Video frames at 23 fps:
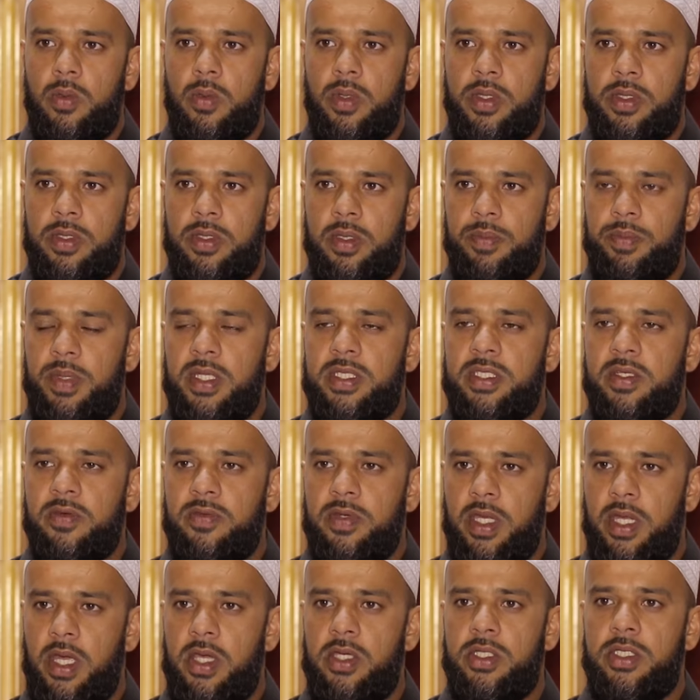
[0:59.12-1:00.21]
with the best of
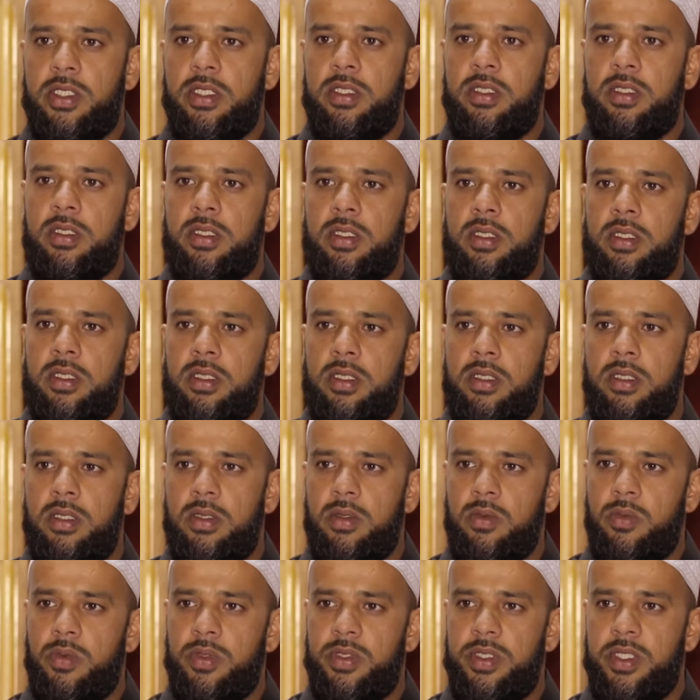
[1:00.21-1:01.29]
creation,
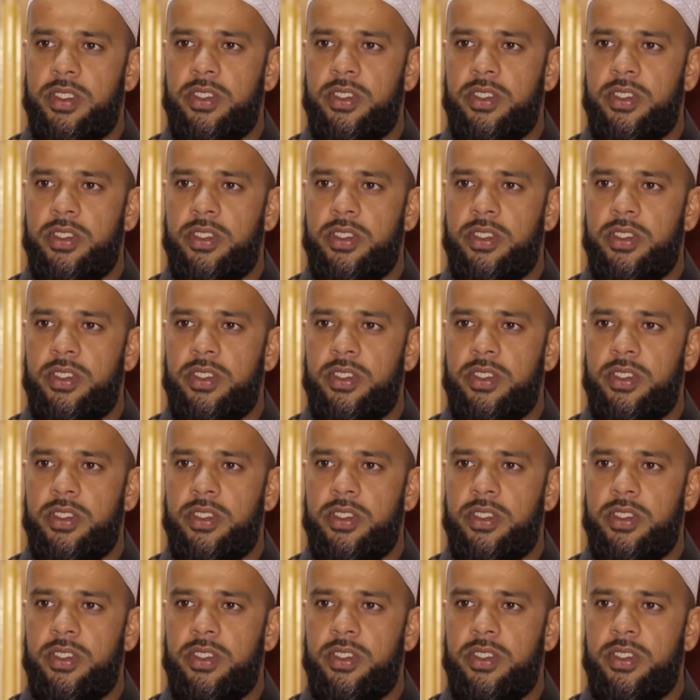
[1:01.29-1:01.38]
with